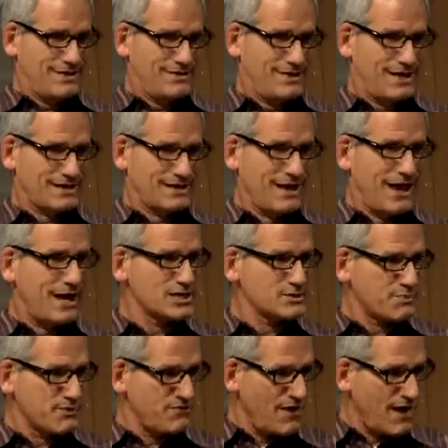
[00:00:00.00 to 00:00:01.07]
that God has
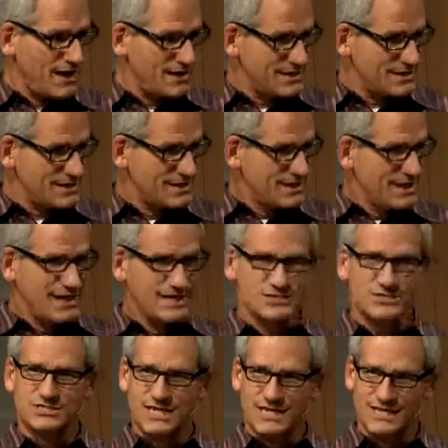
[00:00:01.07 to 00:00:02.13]
provided in
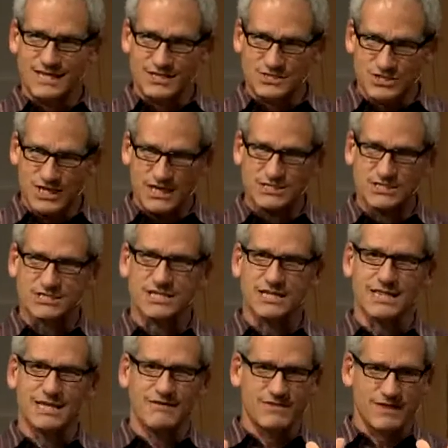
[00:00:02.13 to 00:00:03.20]
sending Jesus to
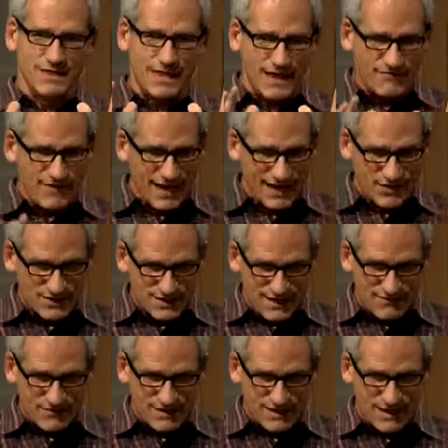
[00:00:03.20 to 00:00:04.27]
live the life I could
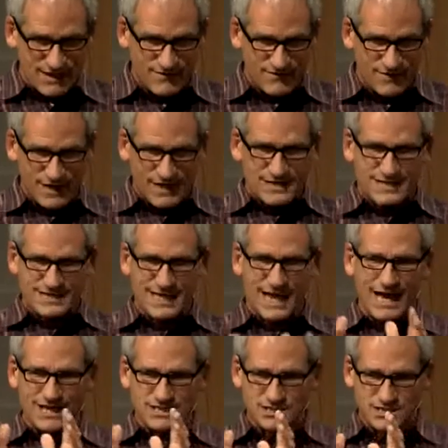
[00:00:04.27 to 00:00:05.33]
never live, to
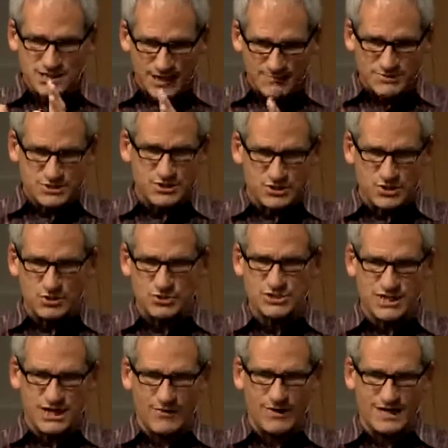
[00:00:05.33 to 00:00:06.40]
die a
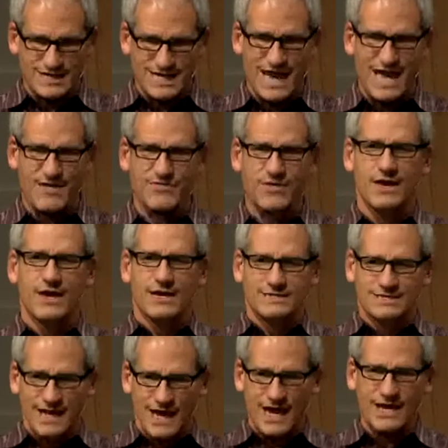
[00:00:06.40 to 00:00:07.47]
substitutionary death,
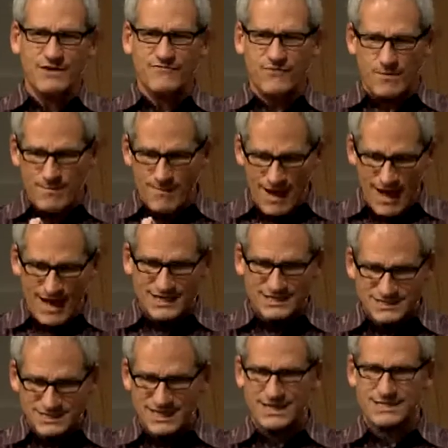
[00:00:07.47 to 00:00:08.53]
dying for my
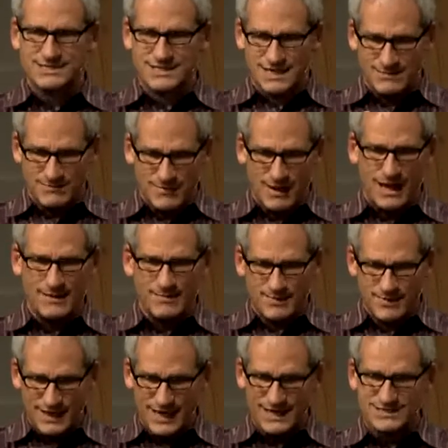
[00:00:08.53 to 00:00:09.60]
sins in my
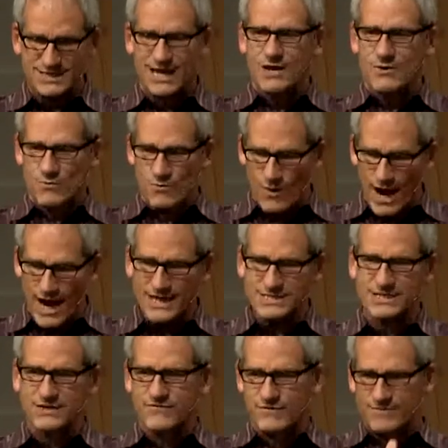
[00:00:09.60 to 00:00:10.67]
place,
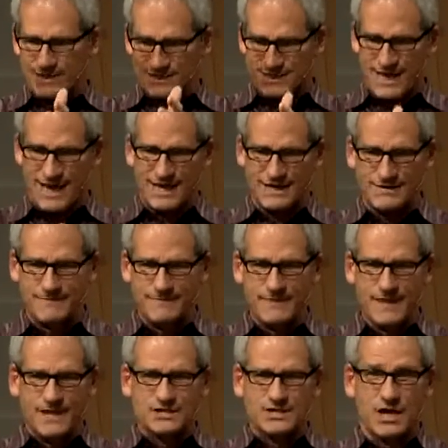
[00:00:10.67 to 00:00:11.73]
rising from the dead,
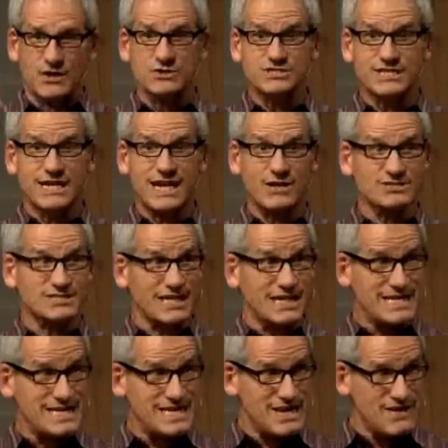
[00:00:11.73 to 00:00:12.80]
to understand how
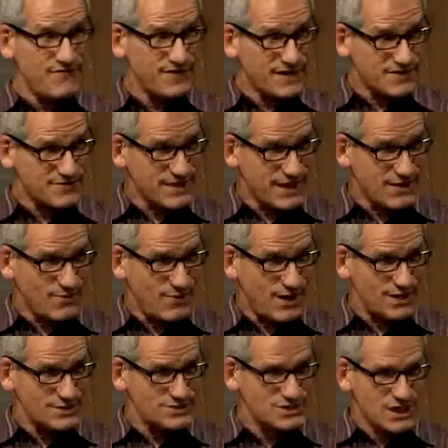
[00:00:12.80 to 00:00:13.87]
significant that
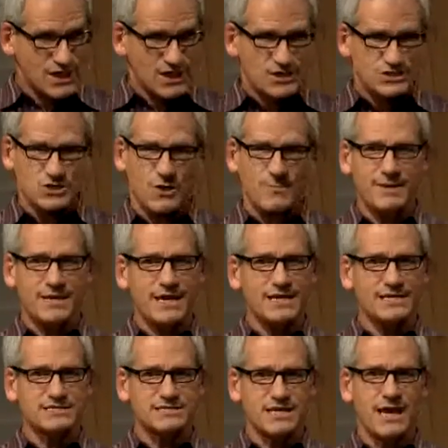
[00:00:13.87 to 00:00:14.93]
was. So I began
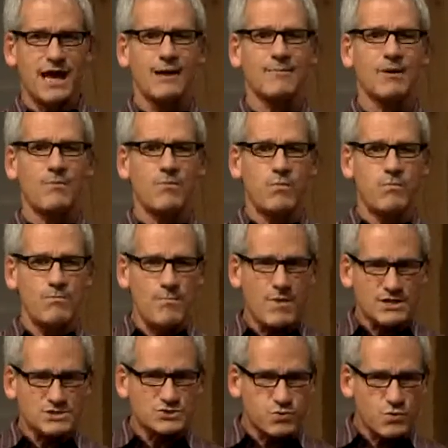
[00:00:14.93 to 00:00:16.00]
to see I'm a
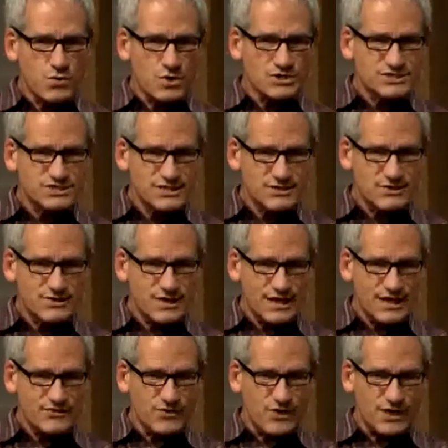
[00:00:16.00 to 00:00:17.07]
much worse sinner than
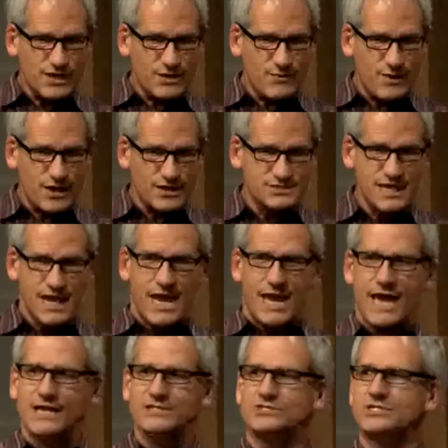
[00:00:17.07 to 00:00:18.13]
I thought I was,
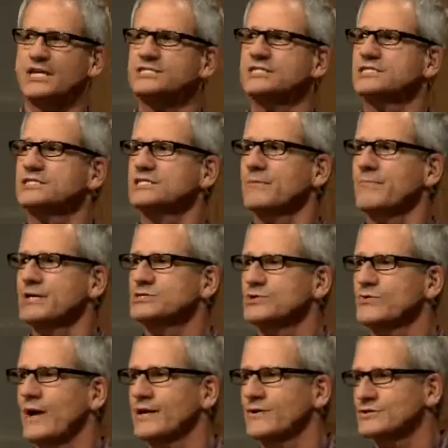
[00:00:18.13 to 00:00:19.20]
and Jesus is a much
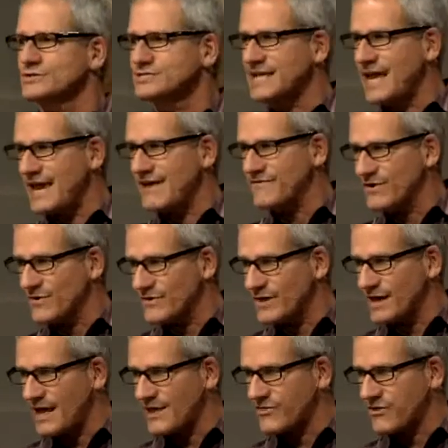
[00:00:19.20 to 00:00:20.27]
greater Savior
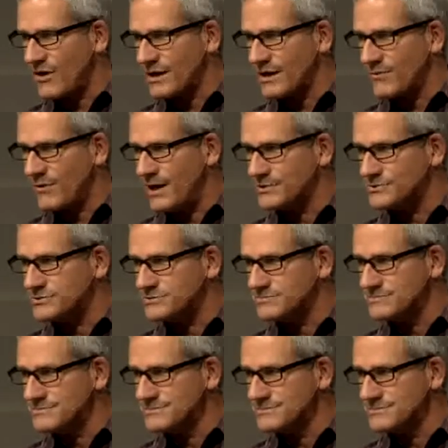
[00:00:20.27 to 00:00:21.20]
than I thought He was.